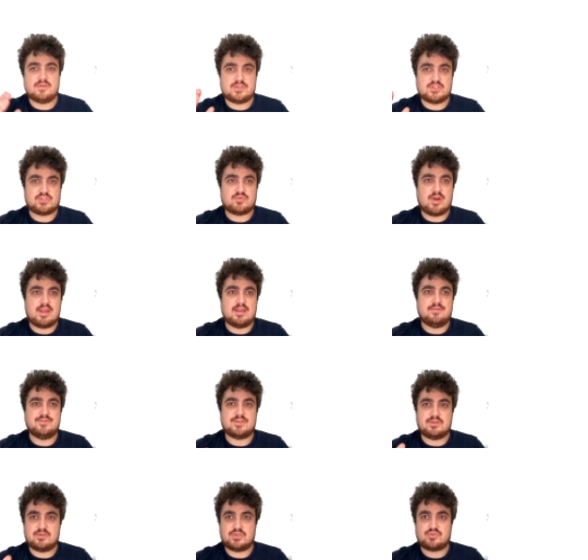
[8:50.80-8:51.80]
This goes straight
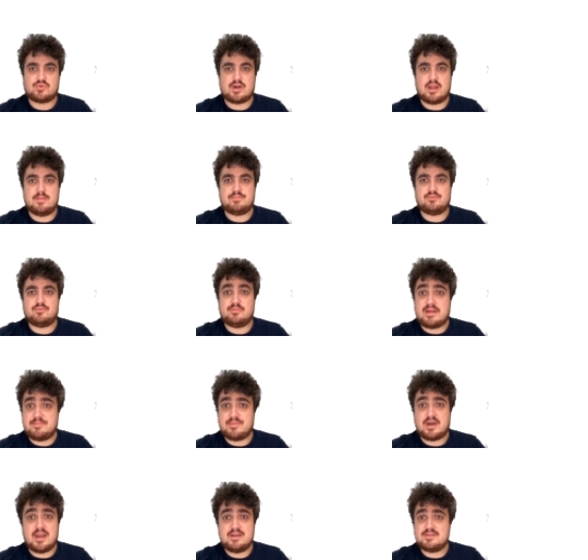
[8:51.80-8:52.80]
into Stripe.
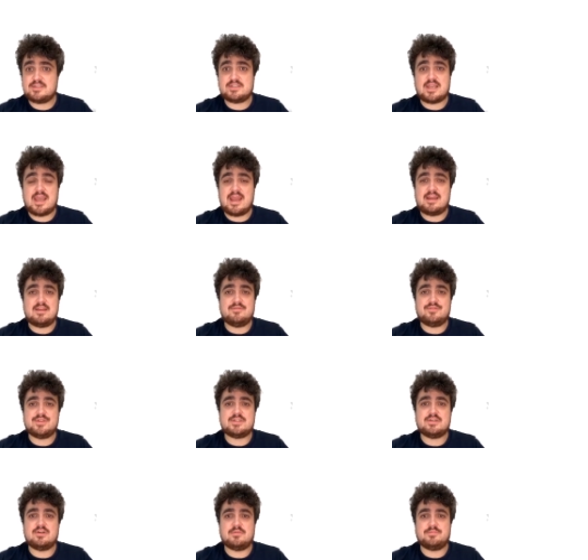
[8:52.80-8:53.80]
Remember, I didn't set any of
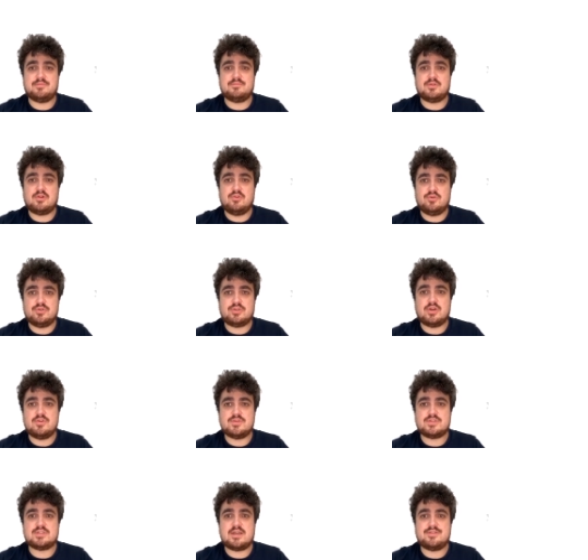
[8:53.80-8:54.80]
this up. Claude
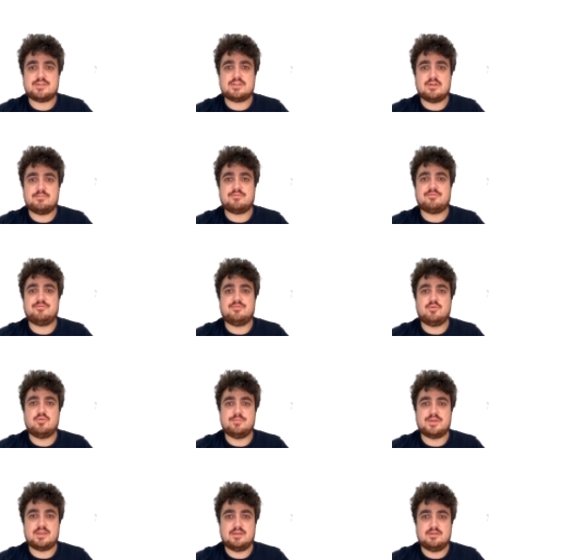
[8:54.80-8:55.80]
Code set this up
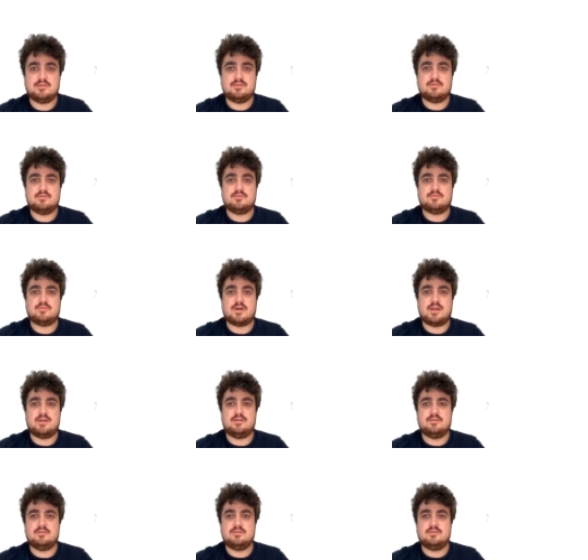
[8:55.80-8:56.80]
for me,
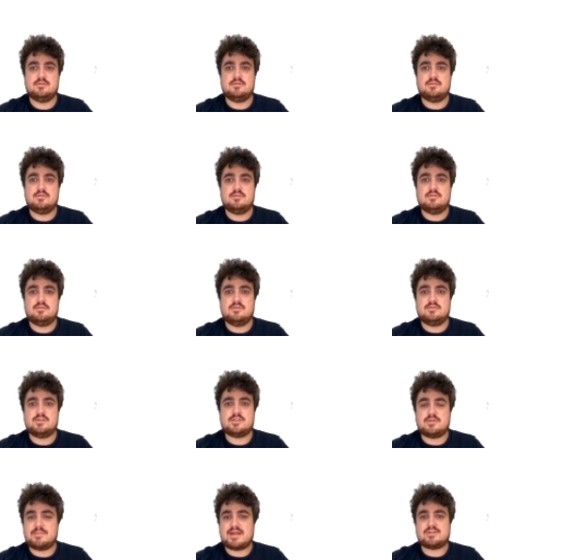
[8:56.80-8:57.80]
right?
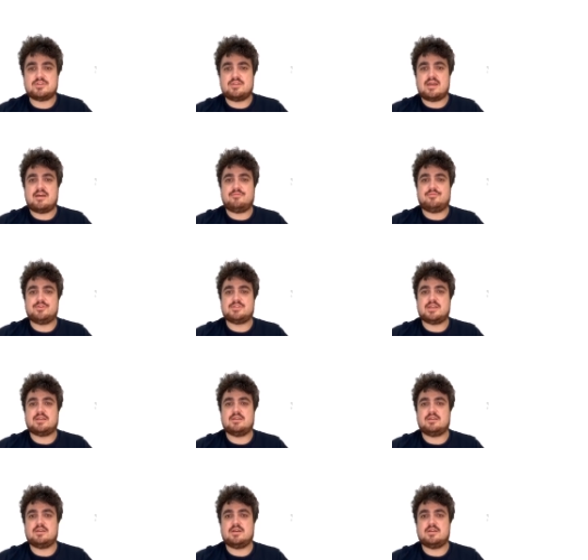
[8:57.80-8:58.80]
Just imagine that for a
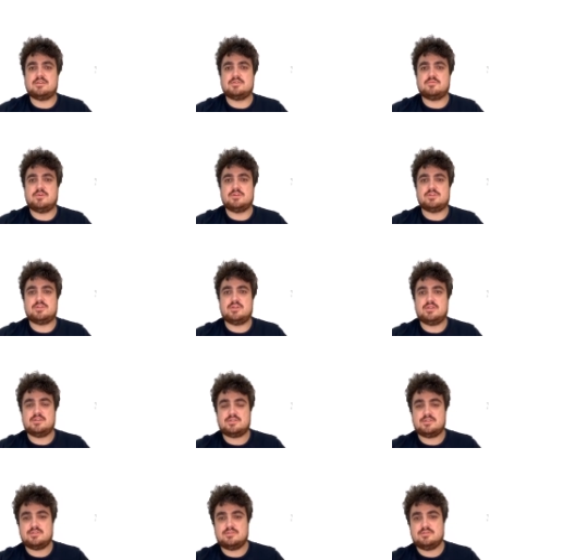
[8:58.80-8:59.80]
second, guys. Watch
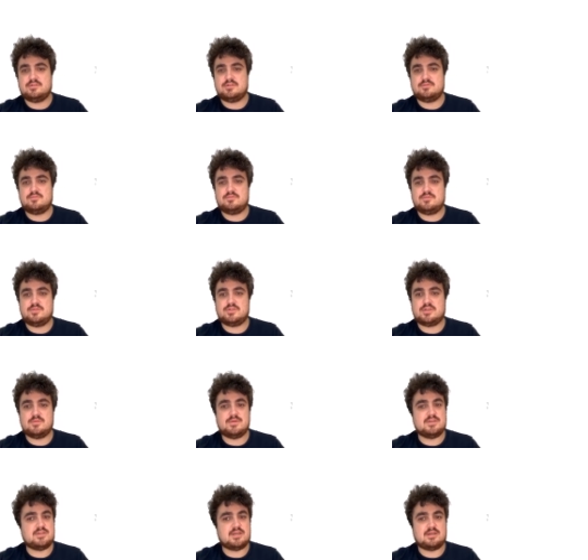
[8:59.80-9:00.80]
this. Just
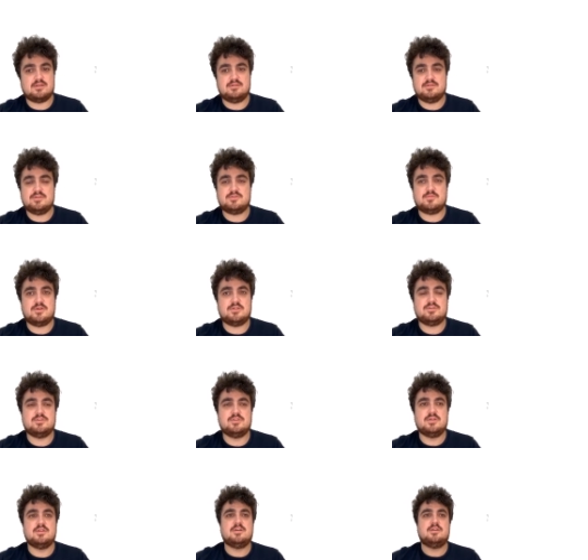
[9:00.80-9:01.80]
just give me a second. Just
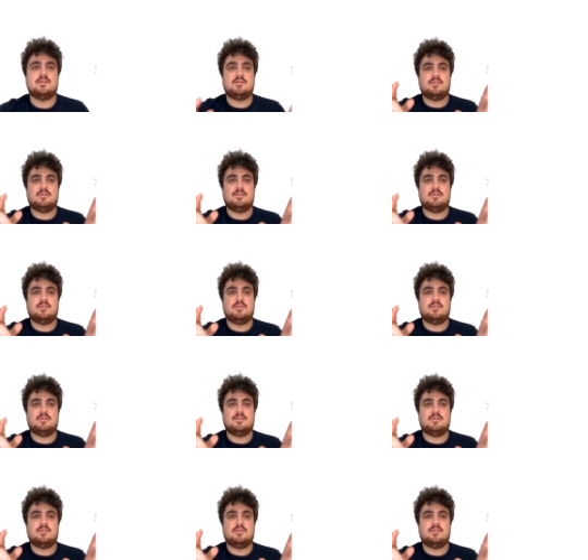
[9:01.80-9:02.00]
watch.